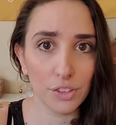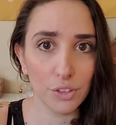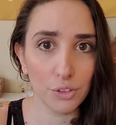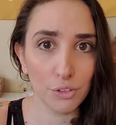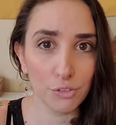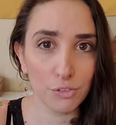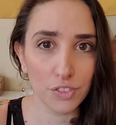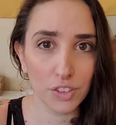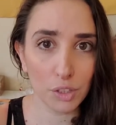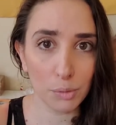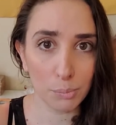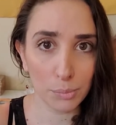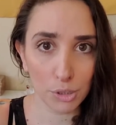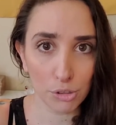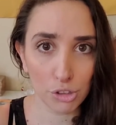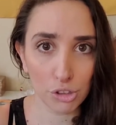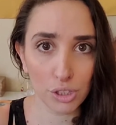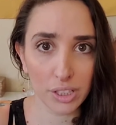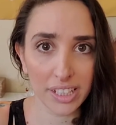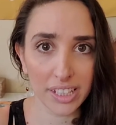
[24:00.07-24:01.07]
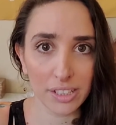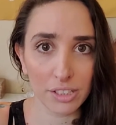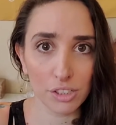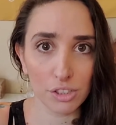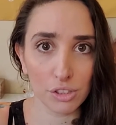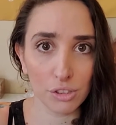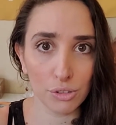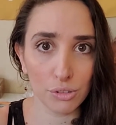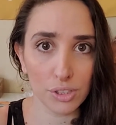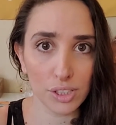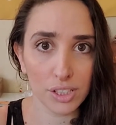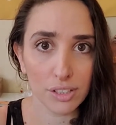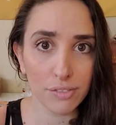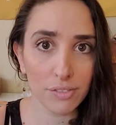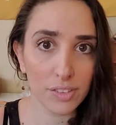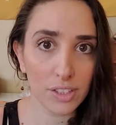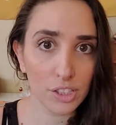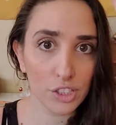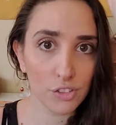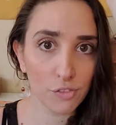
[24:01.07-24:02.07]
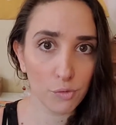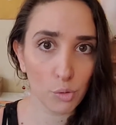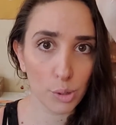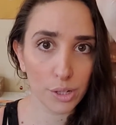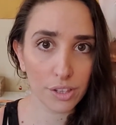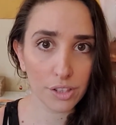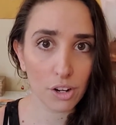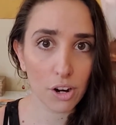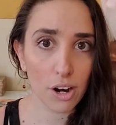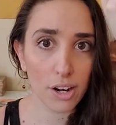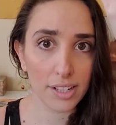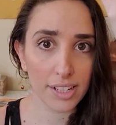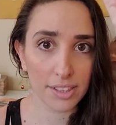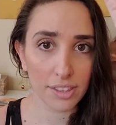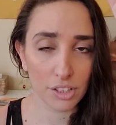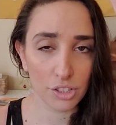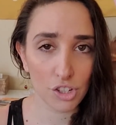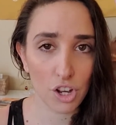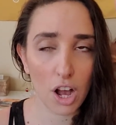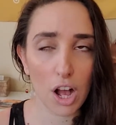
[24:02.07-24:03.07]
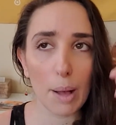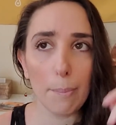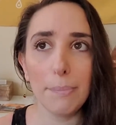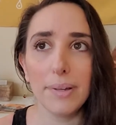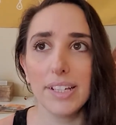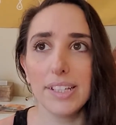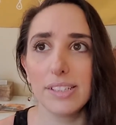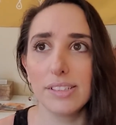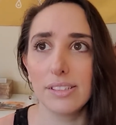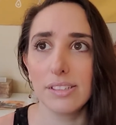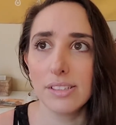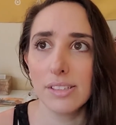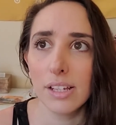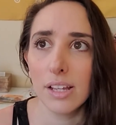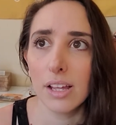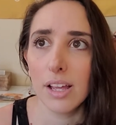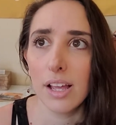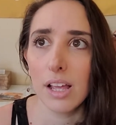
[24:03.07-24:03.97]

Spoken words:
you feel mutually exclusive, this 4th card at the top is